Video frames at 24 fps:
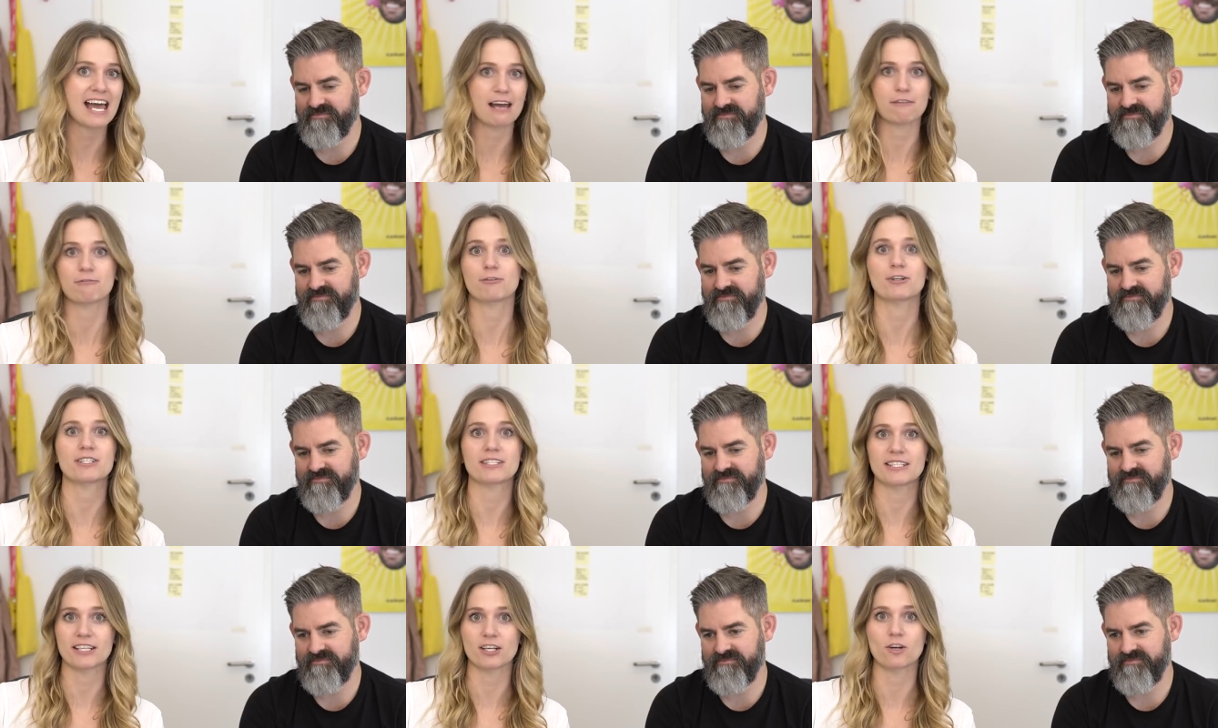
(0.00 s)

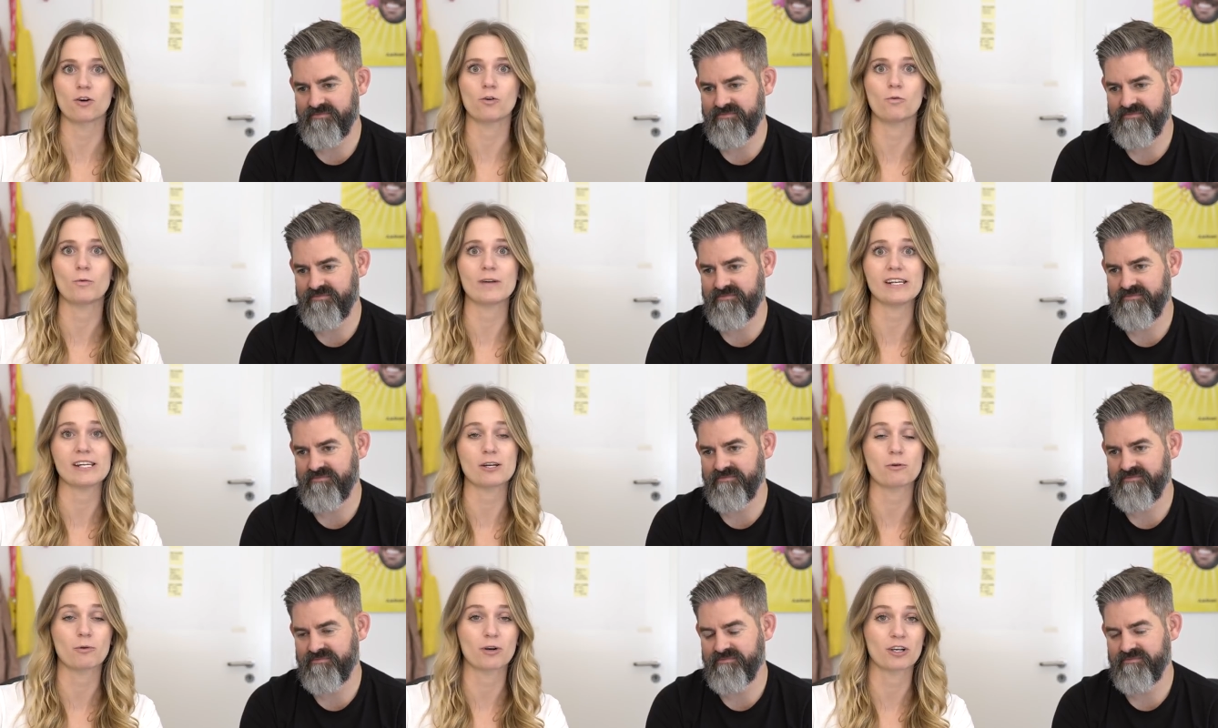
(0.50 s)
Speaker 1: every single
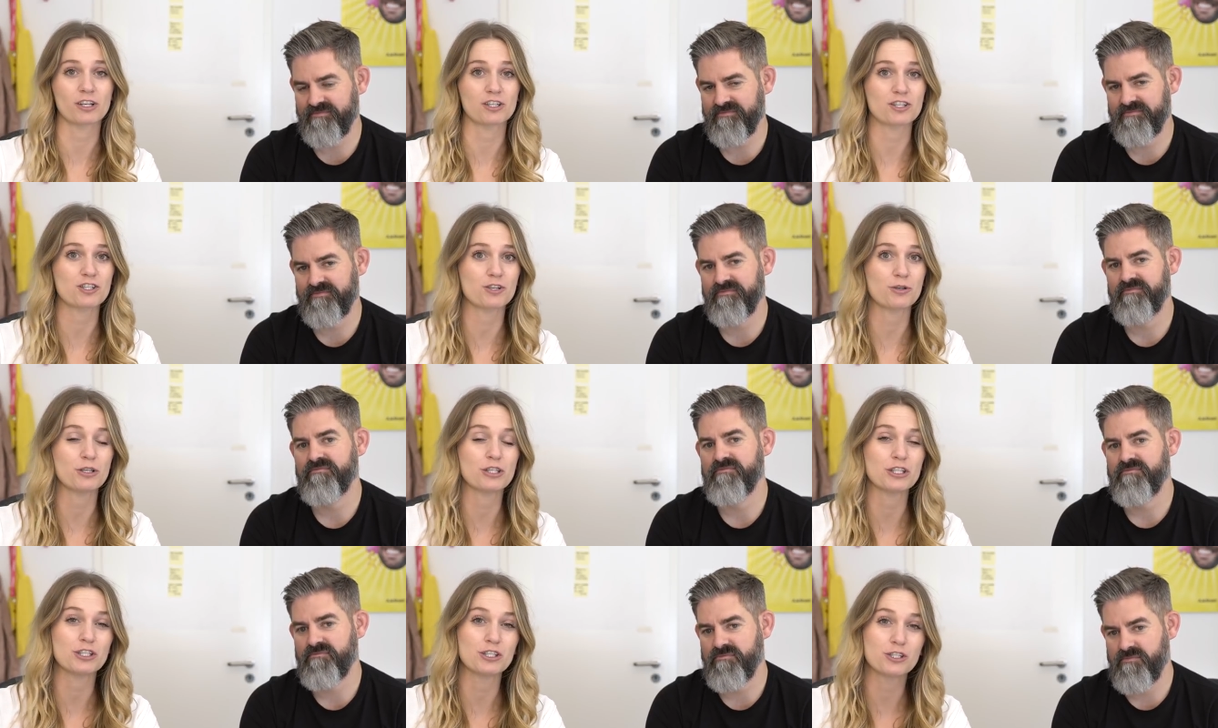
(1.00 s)
week. We're gonna
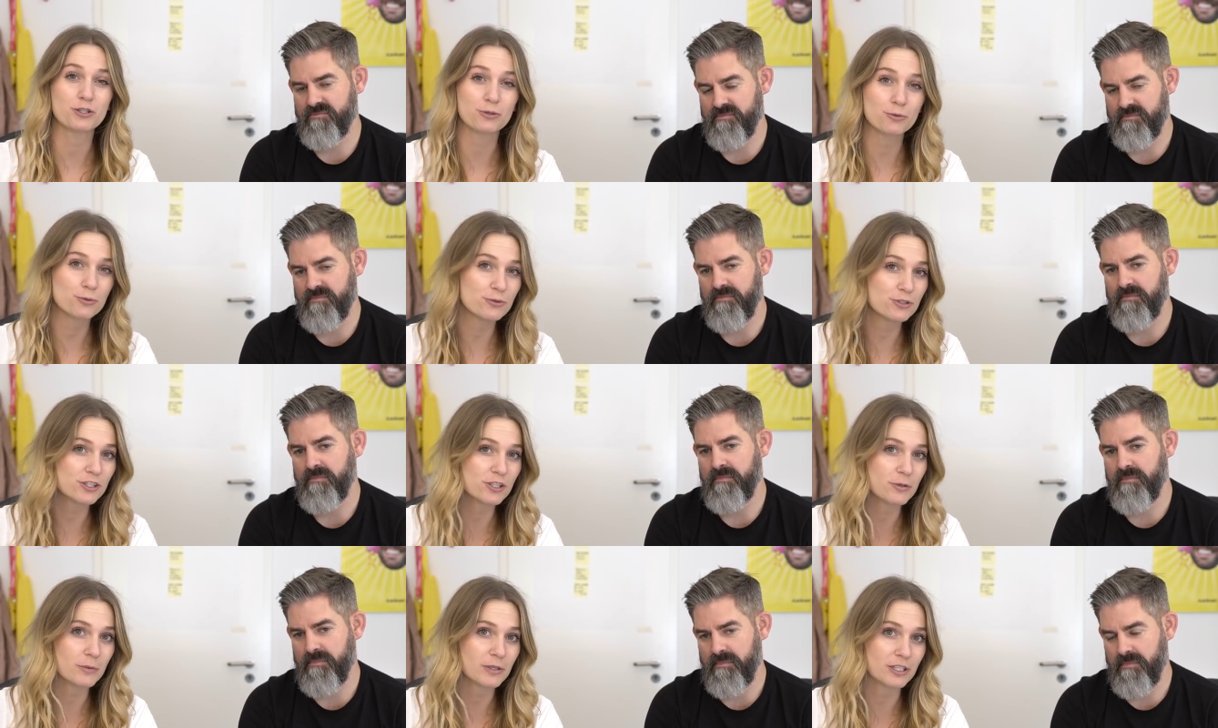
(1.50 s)
show you the
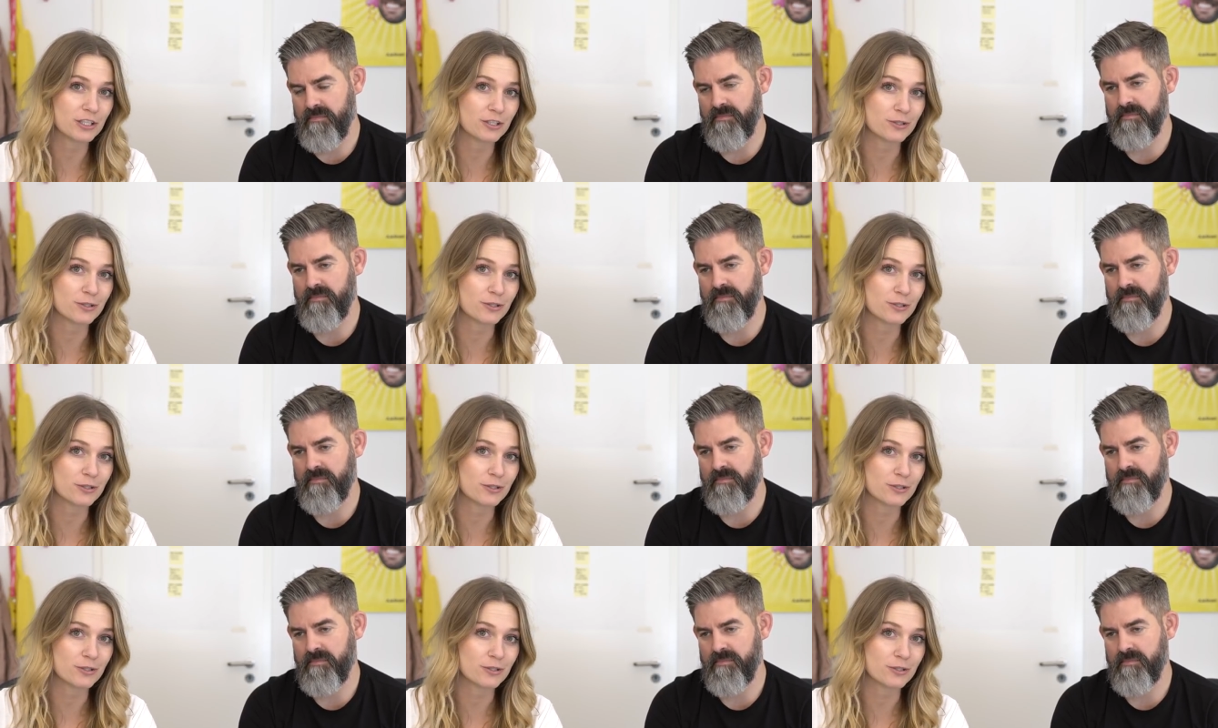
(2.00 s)
tools that we